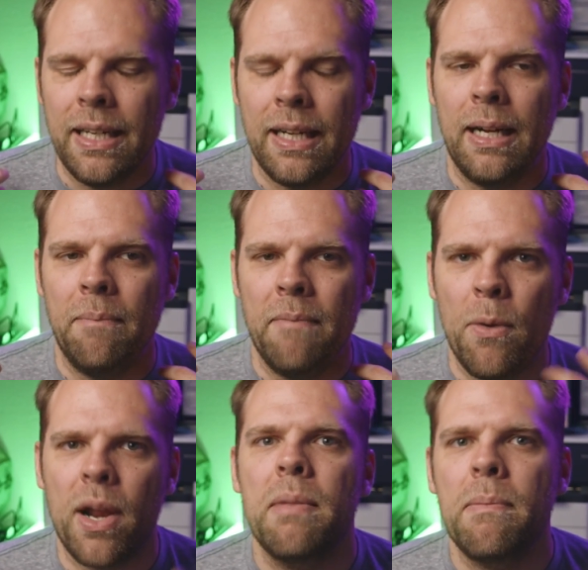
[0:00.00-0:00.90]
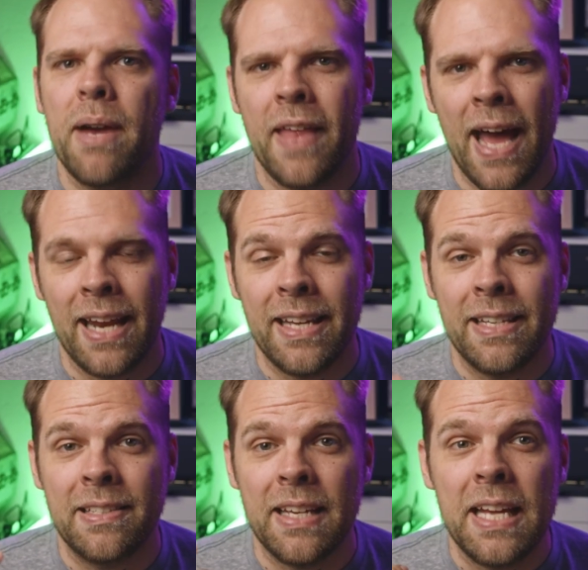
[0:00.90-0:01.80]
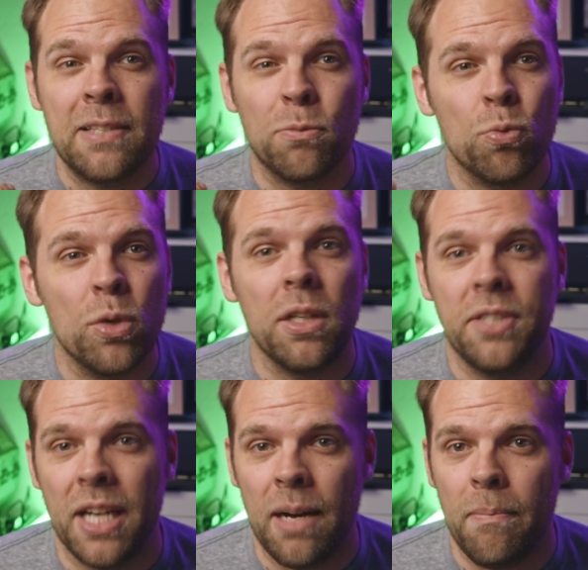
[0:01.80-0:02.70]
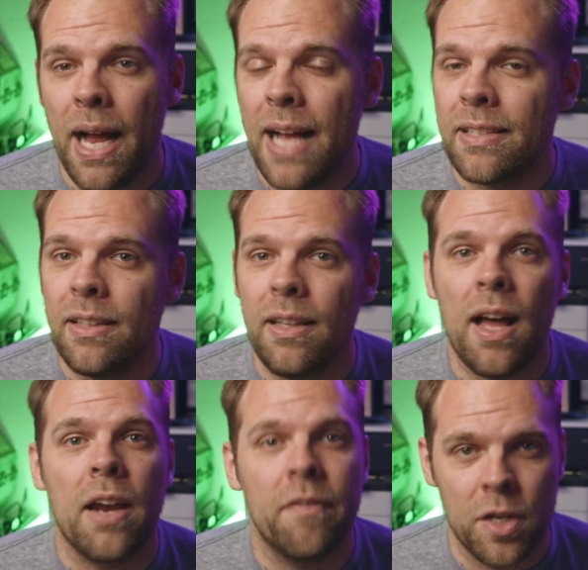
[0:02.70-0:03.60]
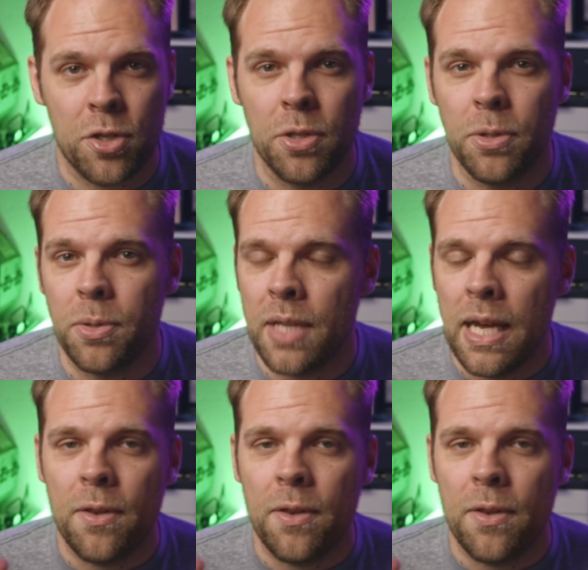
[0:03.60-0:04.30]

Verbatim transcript: Um, and what I mean by that is it's real dumb, has a lot of issues.